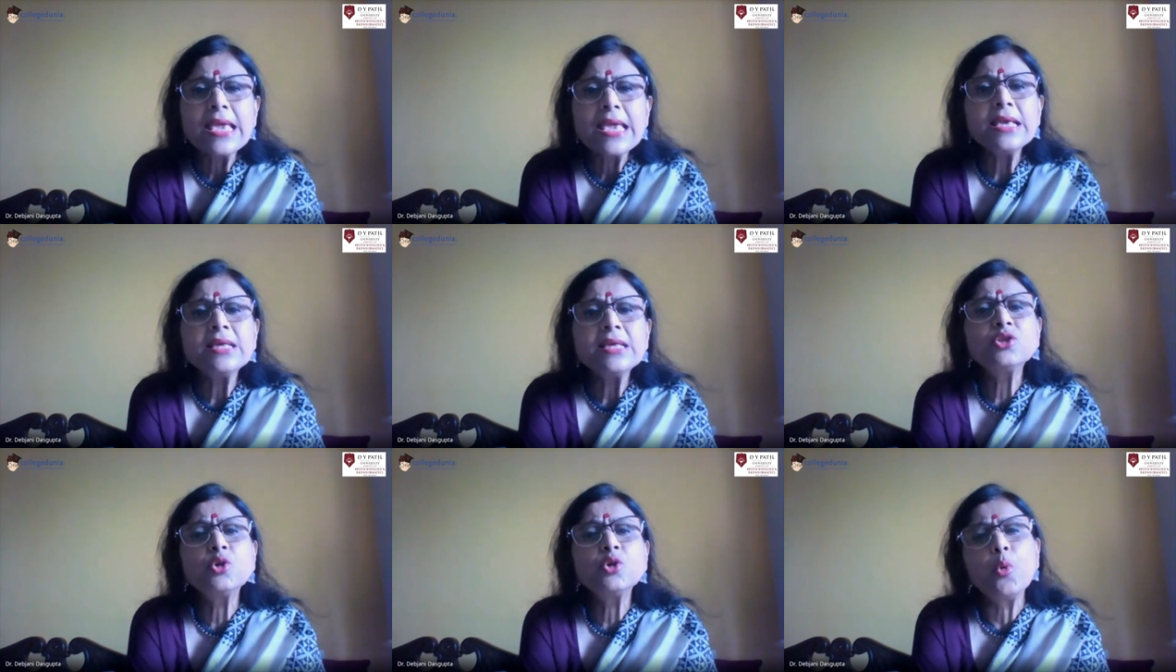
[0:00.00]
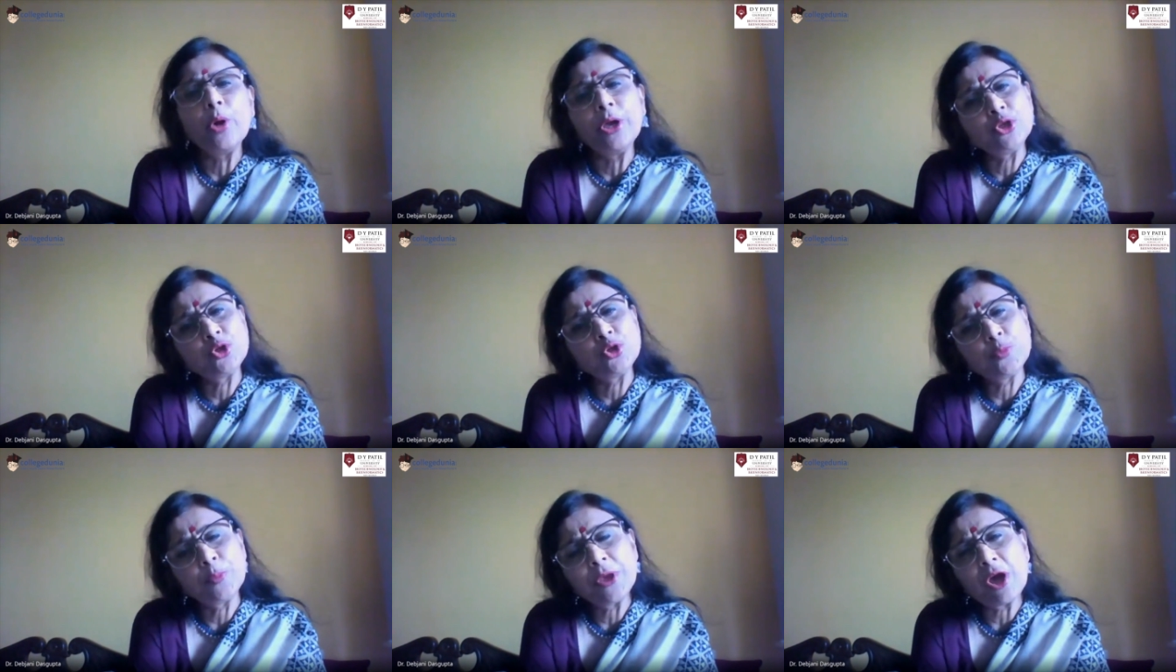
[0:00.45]
is
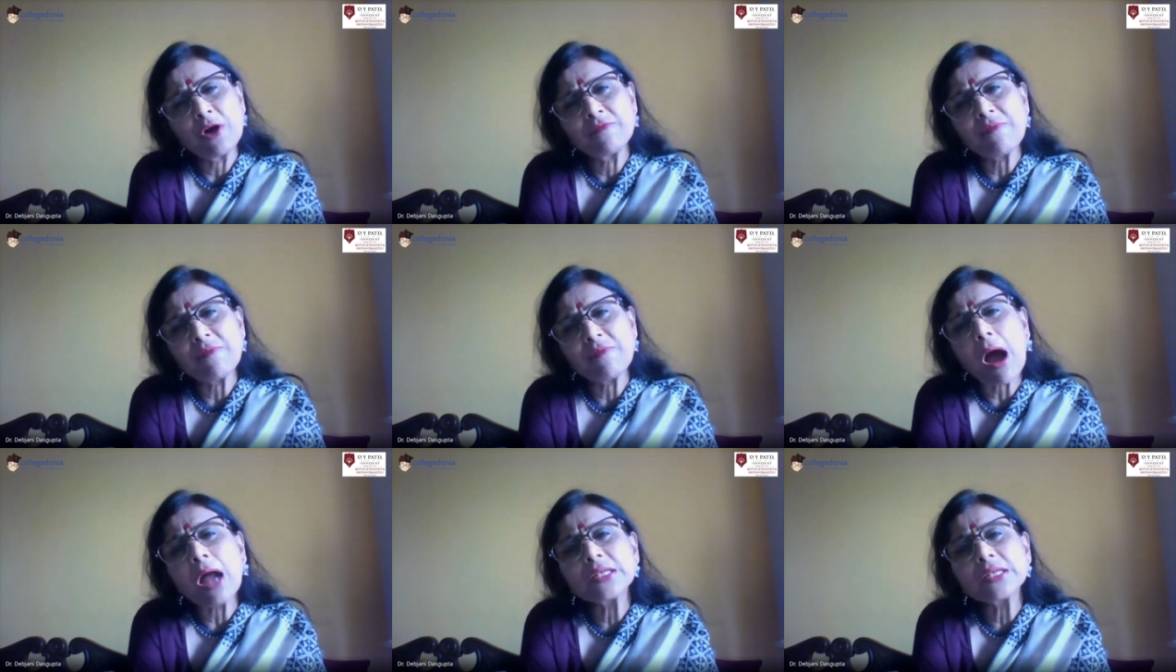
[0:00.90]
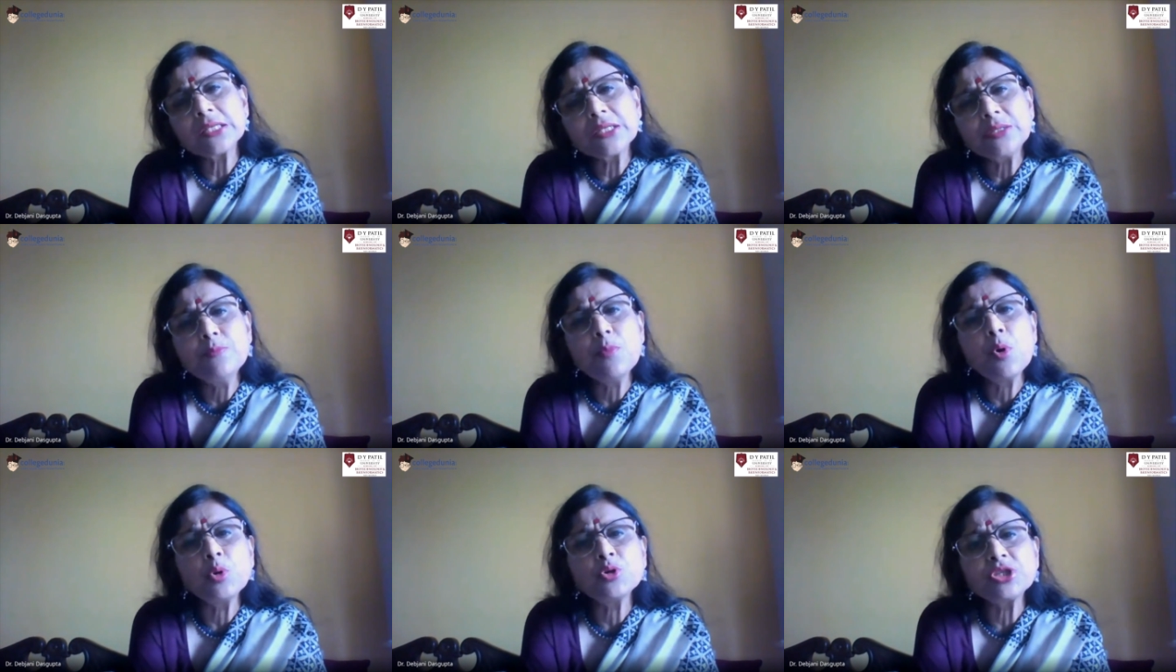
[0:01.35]
going to be of
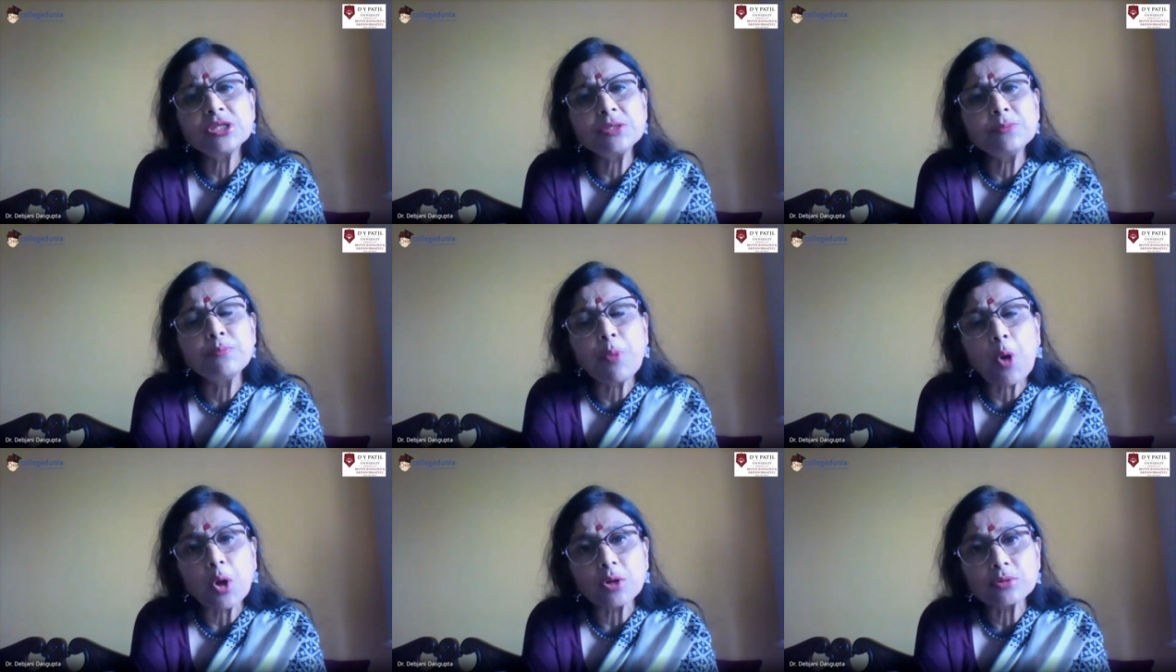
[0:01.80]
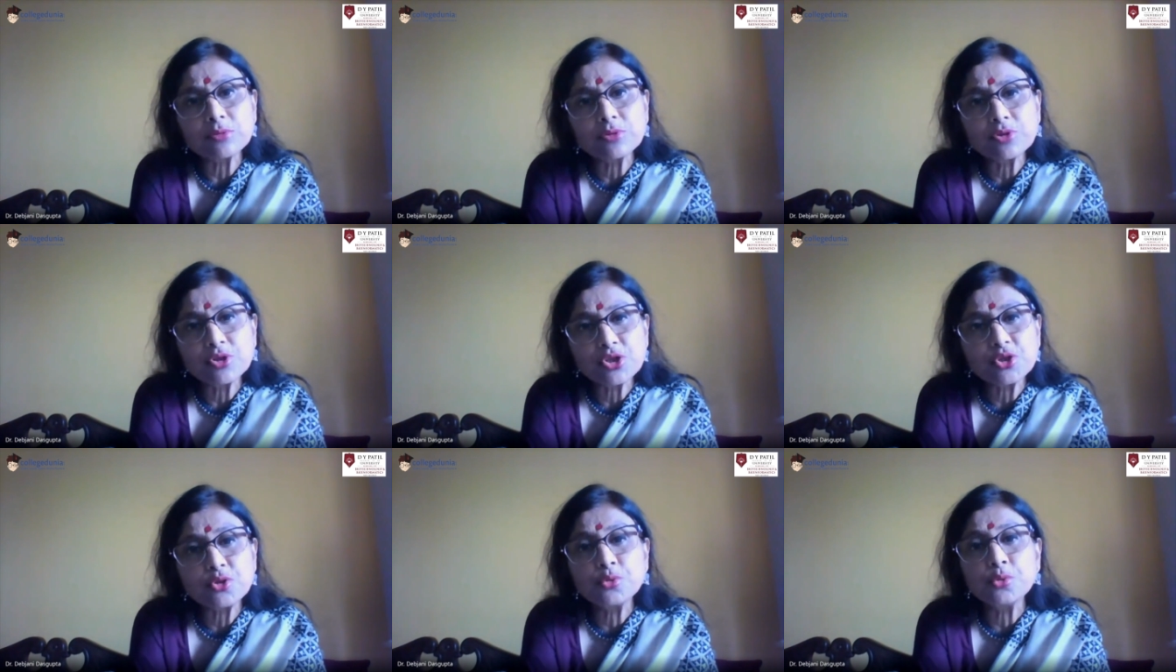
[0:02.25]
utmost
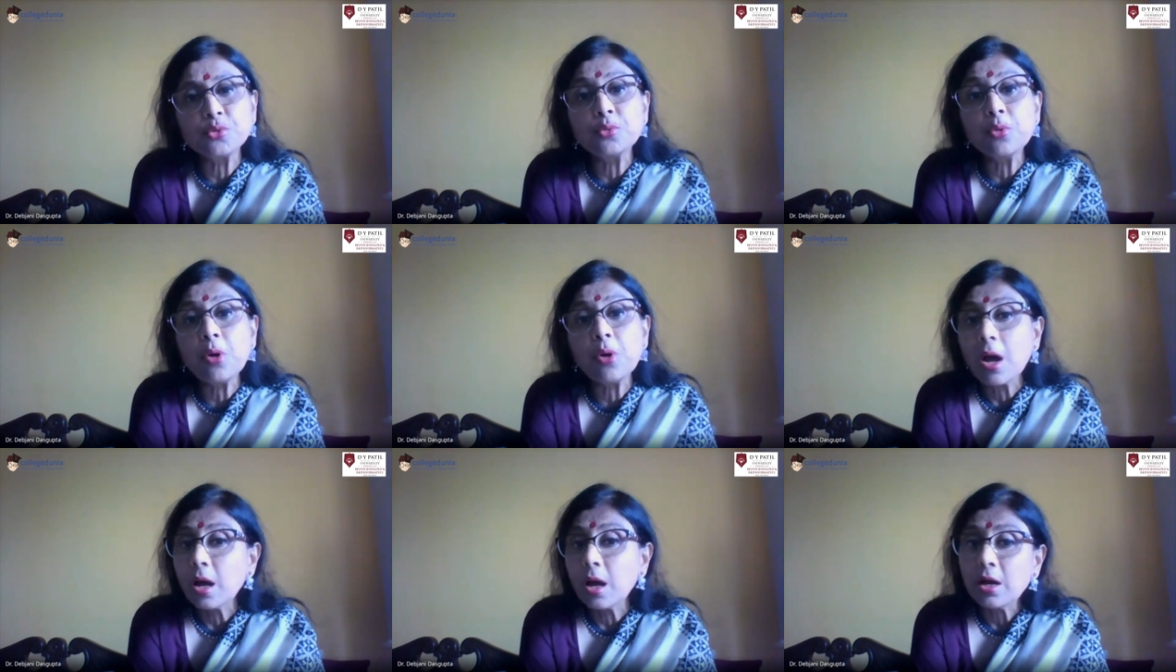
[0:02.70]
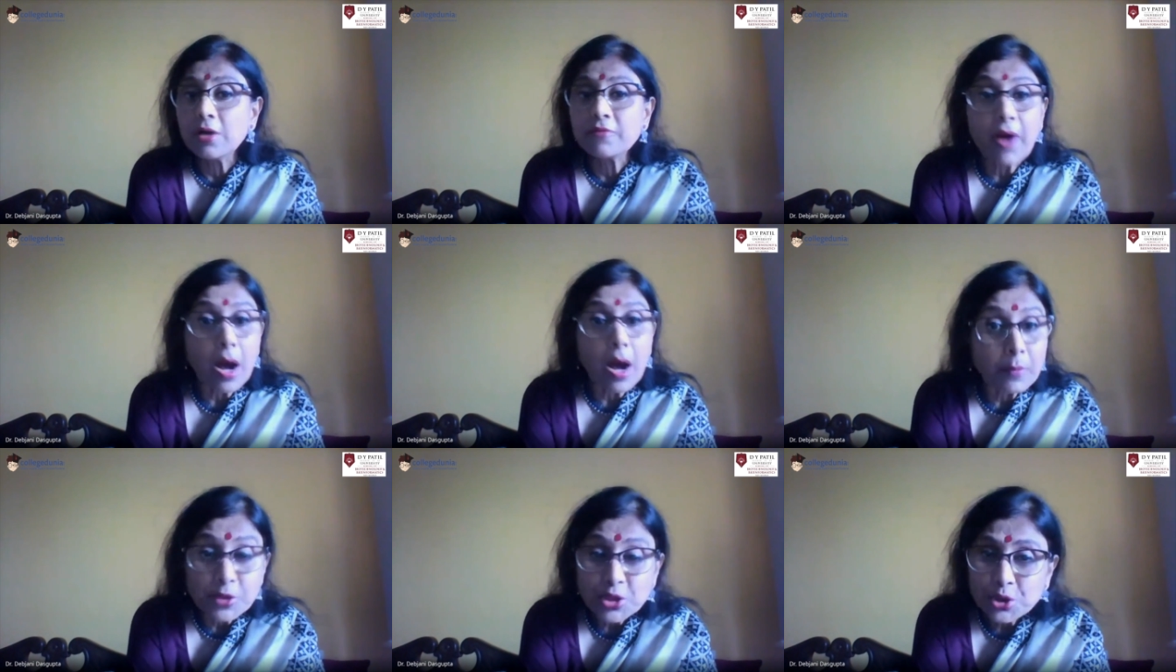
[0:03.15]
importance to
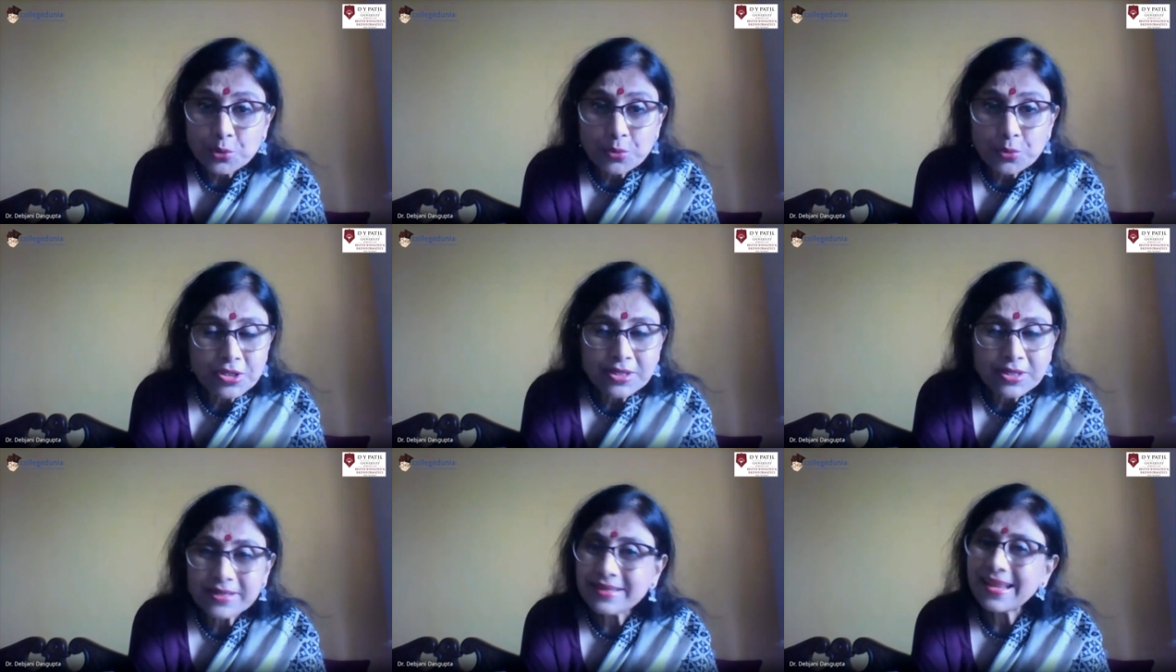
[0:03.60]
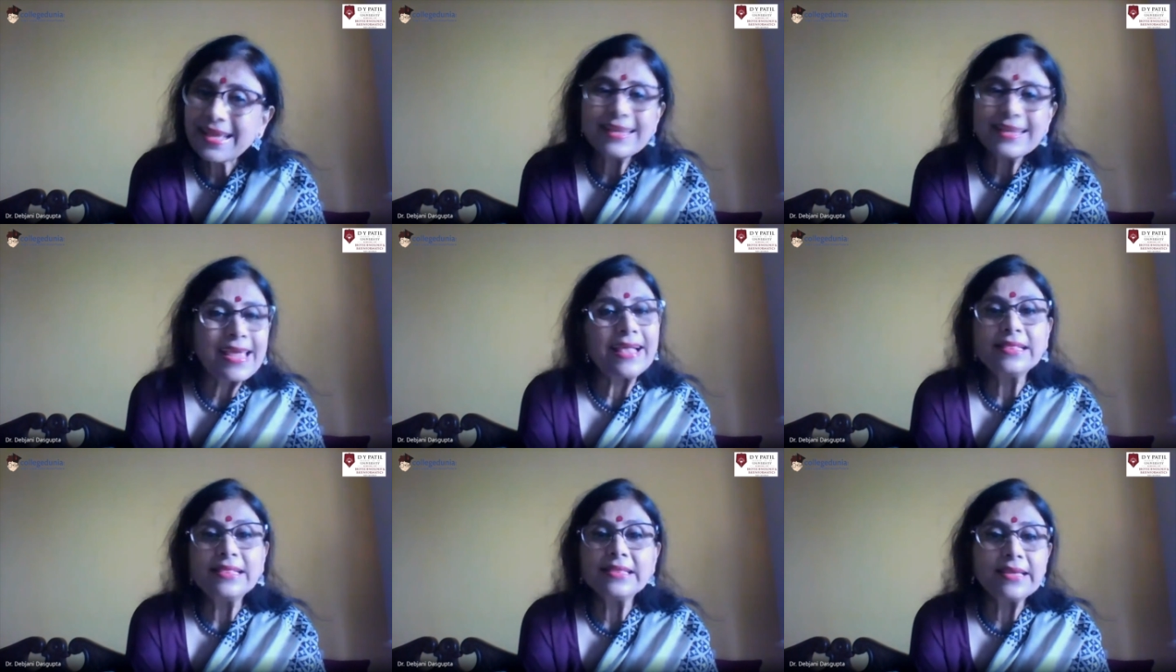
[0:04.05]
pharmaceutical
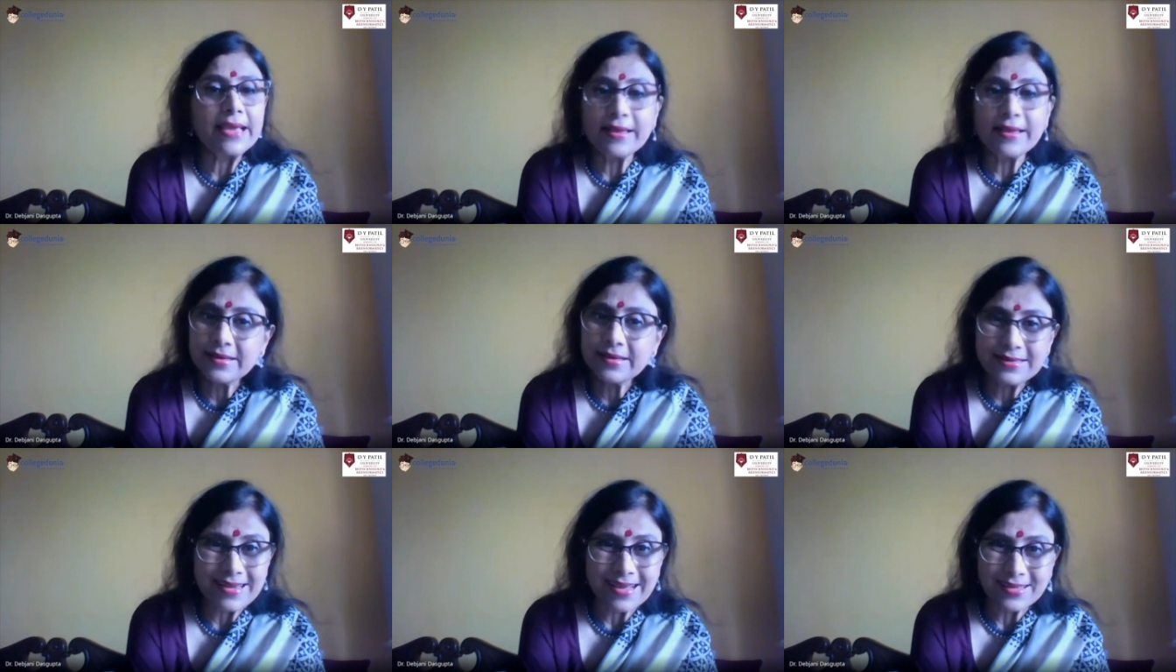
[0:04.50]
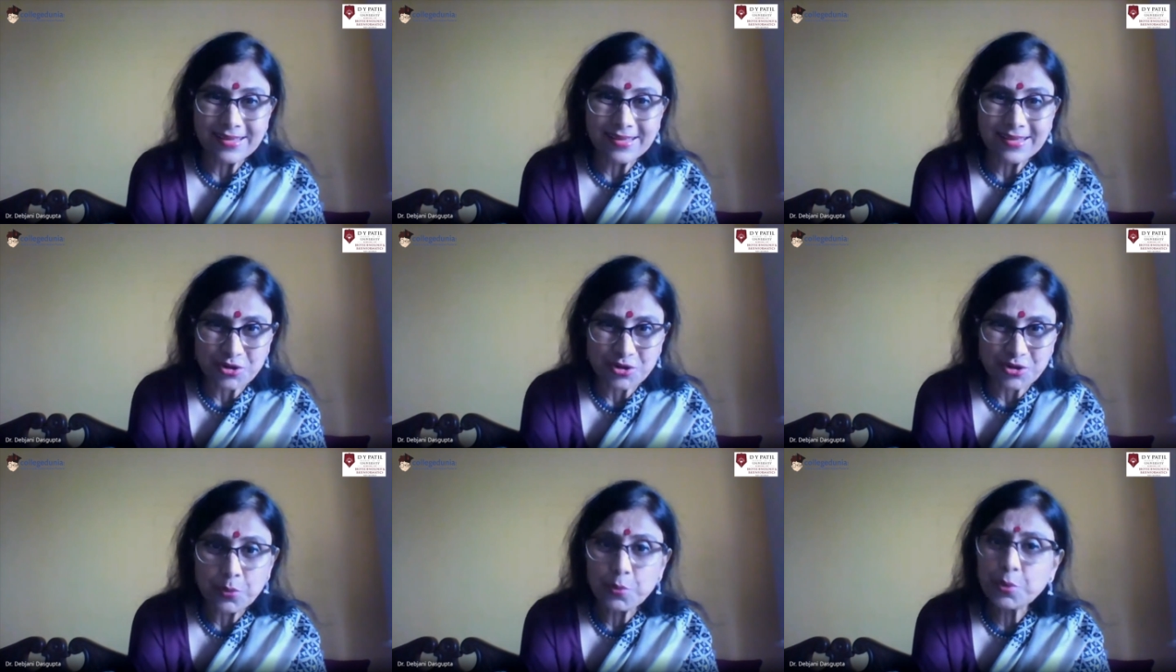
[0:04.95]
and healthcare
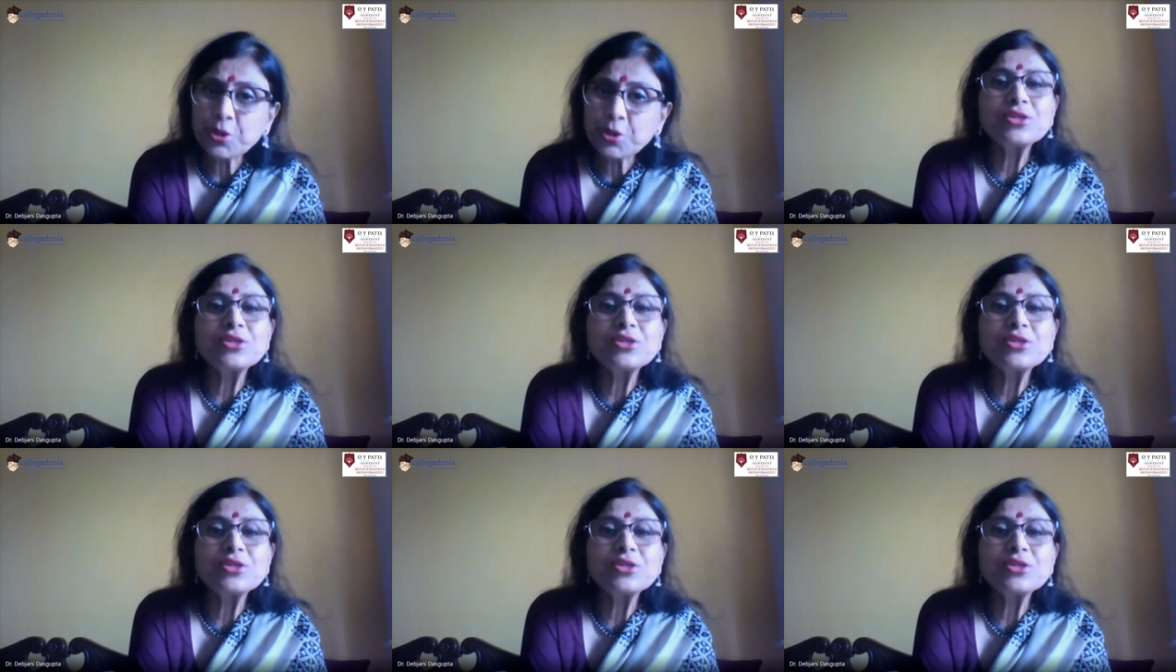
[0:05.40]
industry,